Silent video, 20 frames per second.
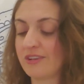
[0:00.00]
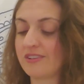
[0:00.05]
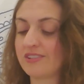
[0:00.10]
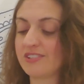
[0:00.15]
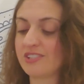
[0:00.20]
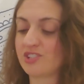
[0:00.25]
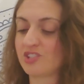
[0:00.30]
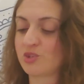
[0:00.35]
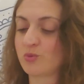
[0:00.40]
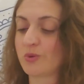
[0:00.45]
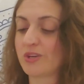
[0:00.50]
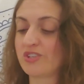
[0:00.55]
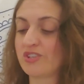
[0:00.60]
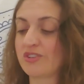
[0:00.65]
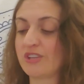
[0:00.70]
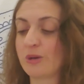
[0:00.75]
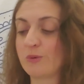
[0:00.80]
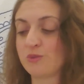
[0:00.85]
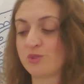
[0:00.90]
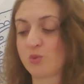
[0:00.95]
on a
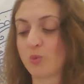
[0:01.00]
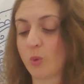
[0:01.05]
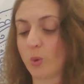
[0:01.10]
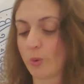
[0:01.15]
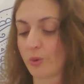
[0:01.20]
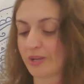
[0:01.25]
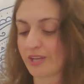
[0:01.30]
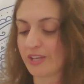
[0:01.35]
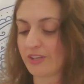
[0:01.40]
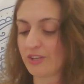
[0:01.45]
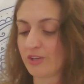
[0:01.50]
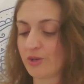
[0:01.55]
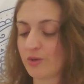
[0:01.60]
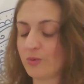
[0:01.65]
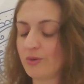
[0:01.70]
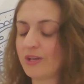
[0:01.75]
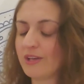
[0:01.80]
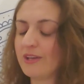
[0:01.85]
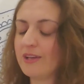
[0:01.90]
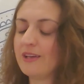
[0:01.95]
situation that was worrying
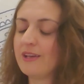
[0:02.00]
you.